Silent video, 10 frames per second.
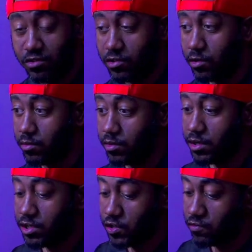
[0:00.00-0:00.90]
So
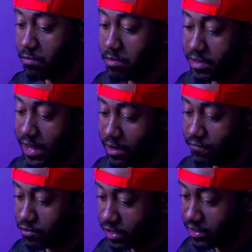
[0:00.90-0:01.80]
just remember that
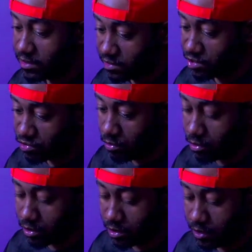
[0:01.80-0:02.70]
if you get this
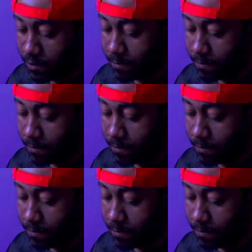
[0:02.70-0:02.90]
controller,